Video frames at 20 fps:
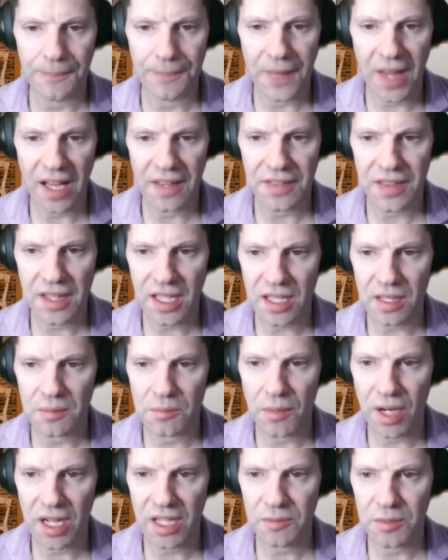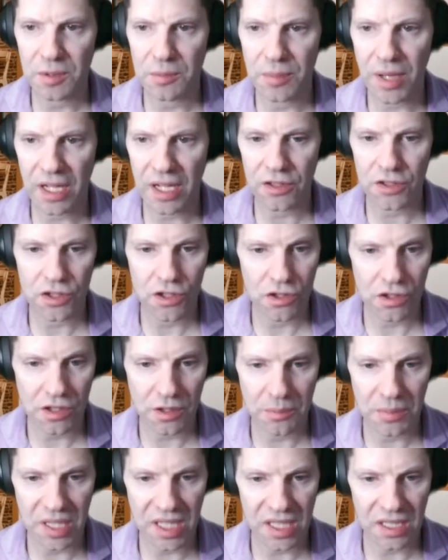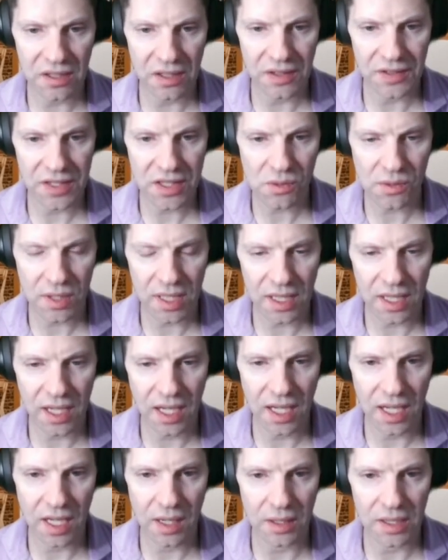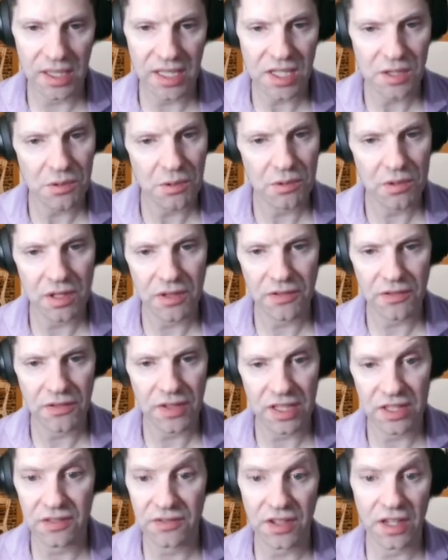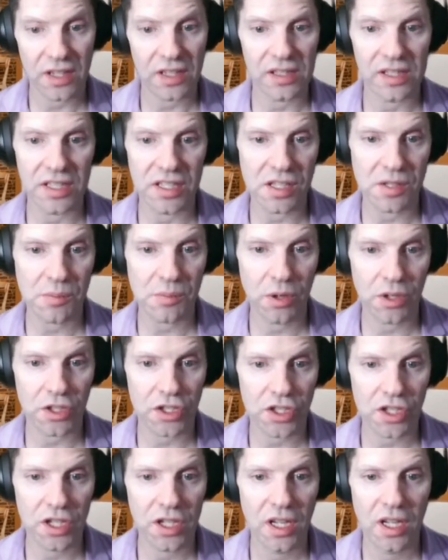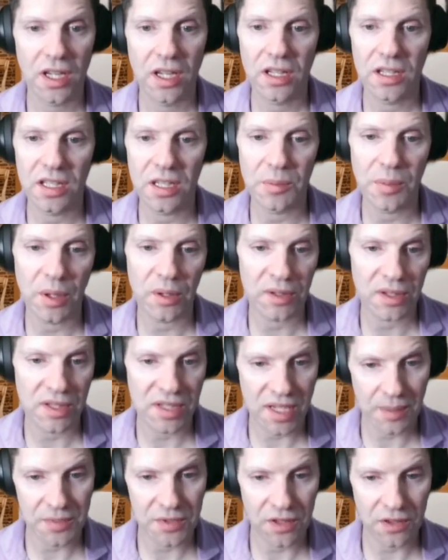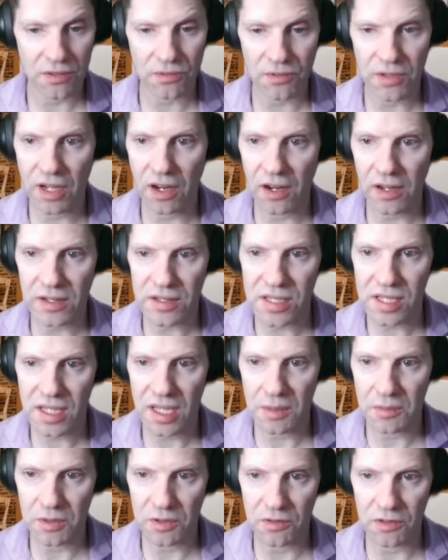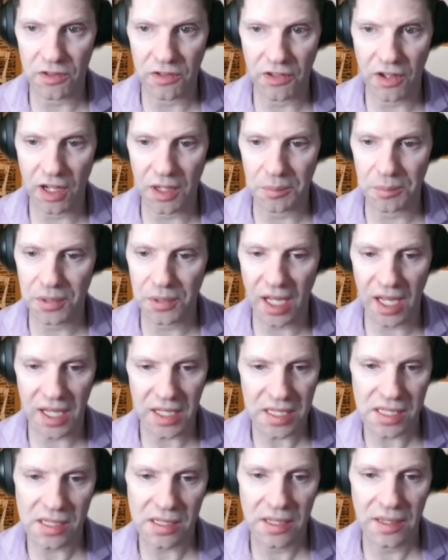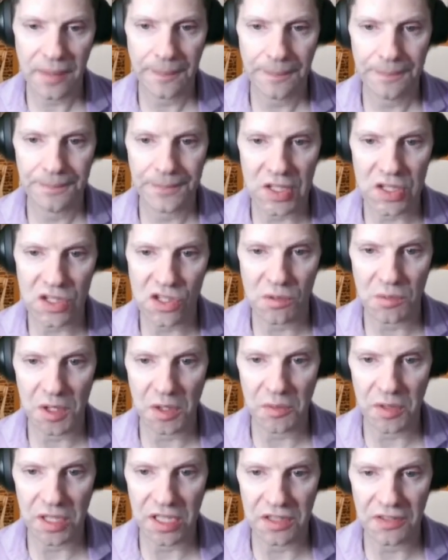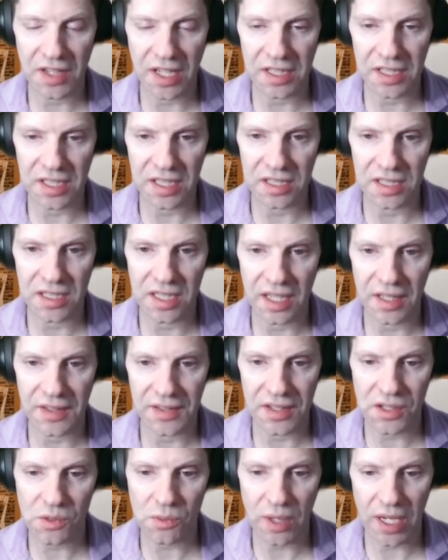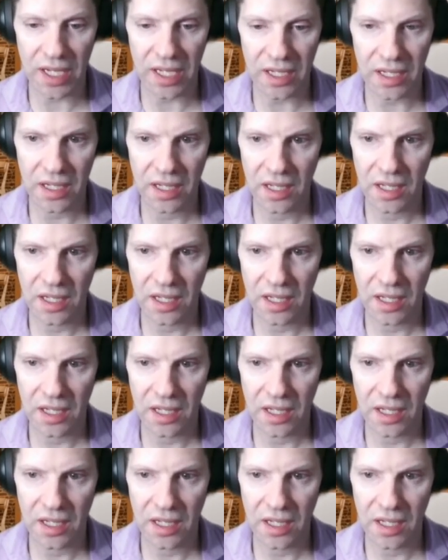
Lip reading: I think it might have been better to compete on this one. At least we would have, at the very least, pushed the opponents up to 3 hearts, and then we would have gone plus, assuming we defended this way.